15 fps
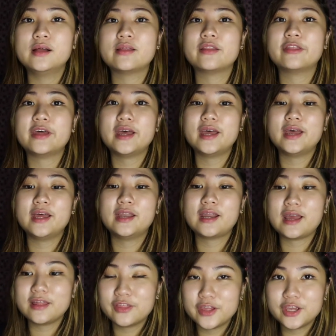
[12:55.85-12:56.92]
then
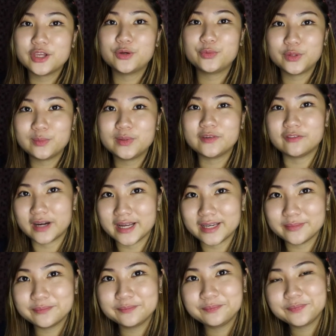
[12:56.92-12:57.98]
I think you would be fine.